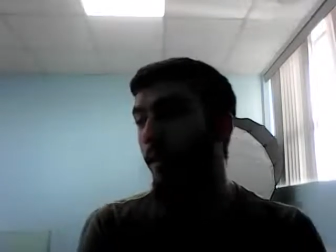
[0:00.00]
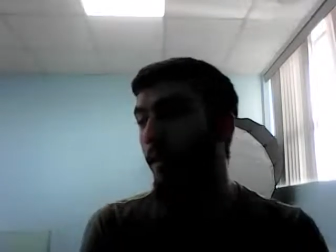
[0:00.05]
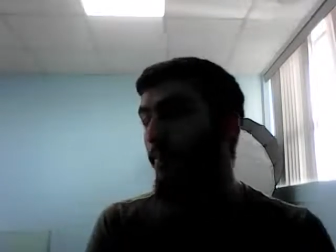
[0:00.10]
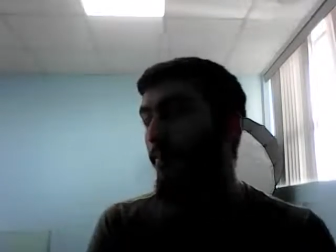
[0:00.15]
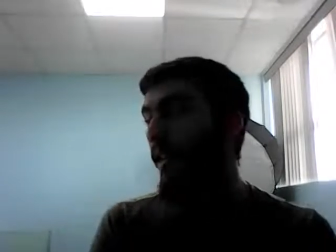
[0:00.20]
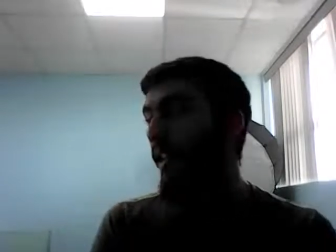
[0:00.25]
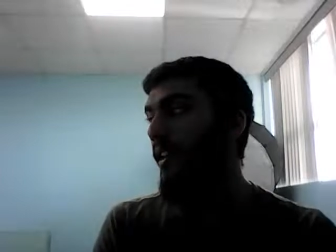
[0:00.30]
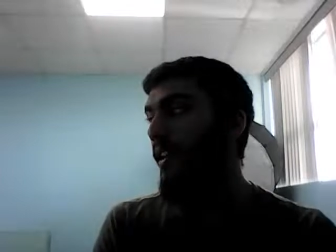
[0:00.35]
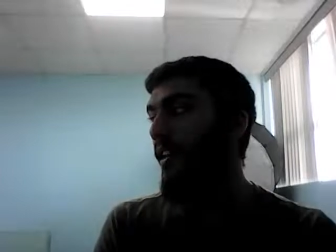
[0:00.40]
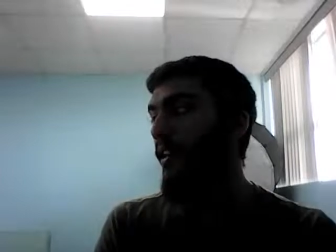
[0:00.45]

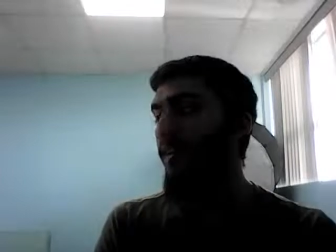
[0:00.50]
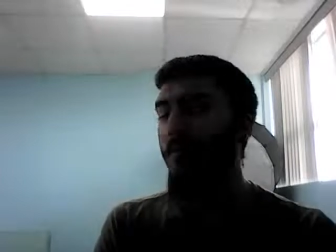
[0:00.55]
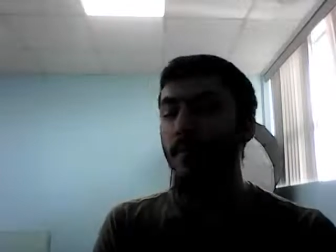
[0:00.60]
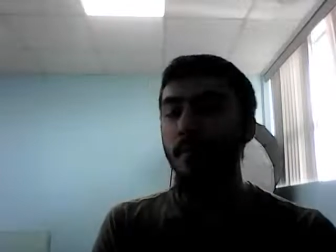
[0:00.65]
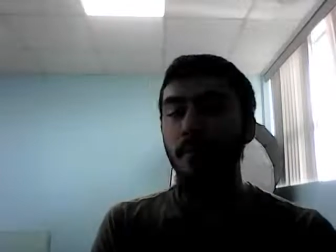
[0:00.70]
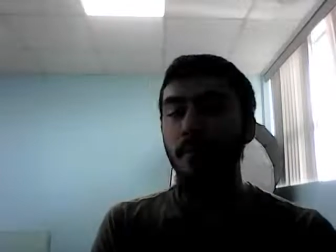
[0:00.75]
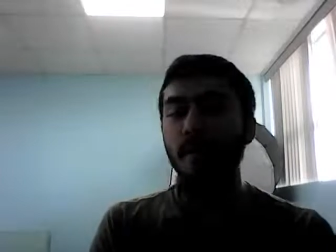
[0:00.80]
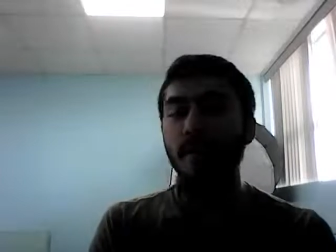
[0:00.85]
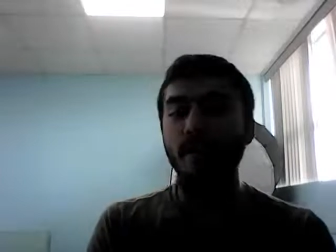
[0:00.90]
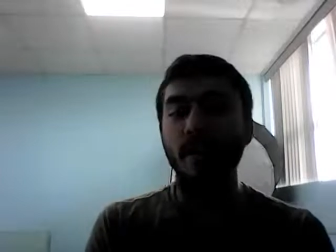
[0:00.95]
companion. There's
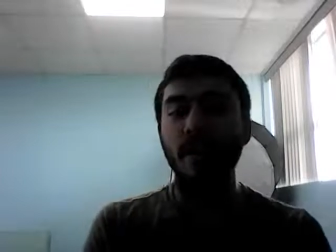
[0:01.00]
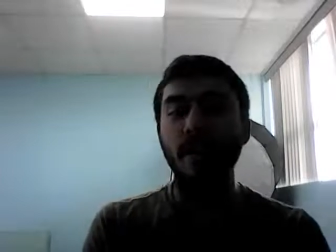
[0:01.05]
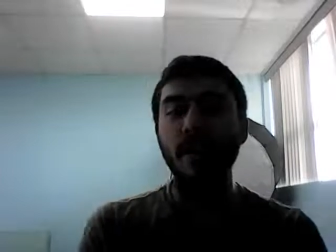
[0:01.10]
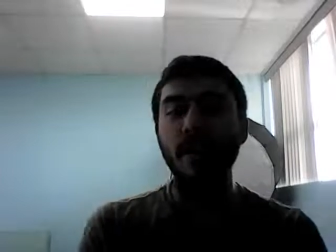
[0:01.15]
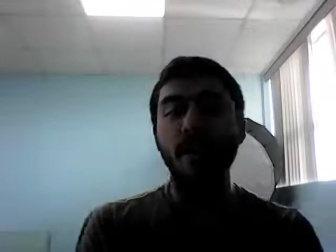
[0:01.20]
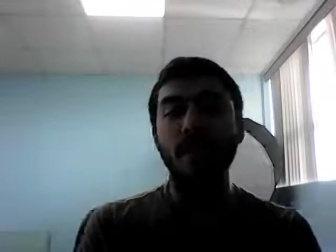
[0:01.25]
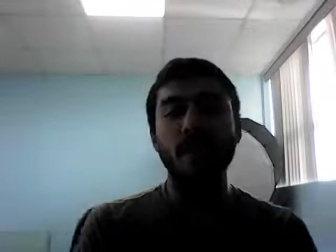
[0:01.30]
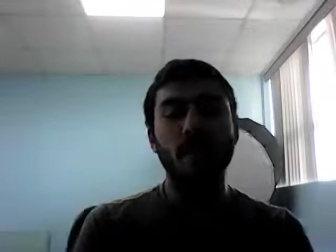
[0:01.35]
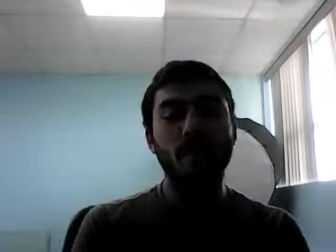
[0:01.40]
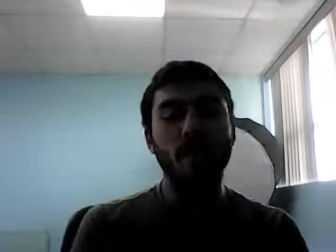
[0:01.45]
something
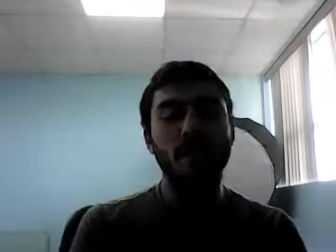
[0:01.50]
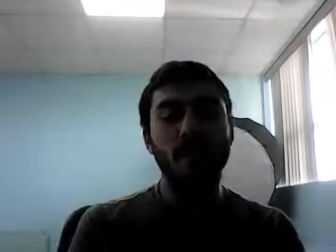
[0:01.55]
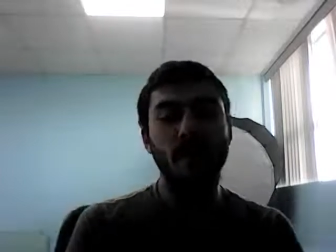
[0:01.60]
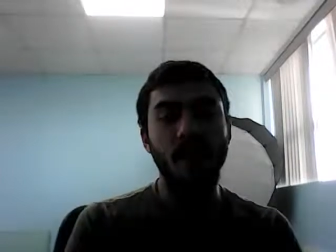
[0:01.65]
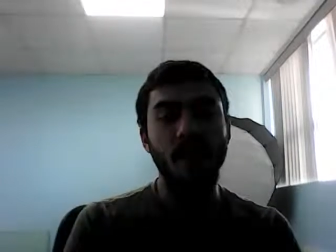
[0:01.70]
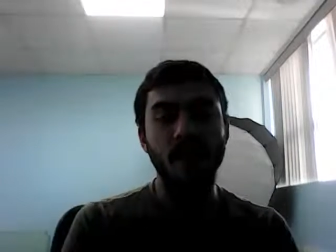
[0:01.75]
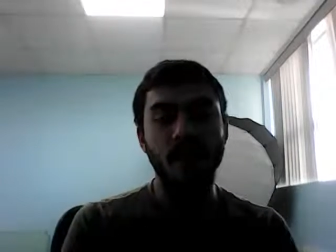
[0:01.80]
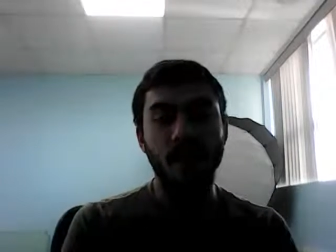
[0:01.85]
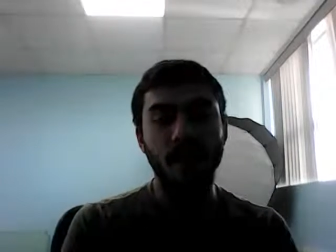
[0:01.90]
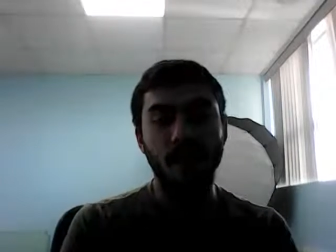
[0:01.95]
very famous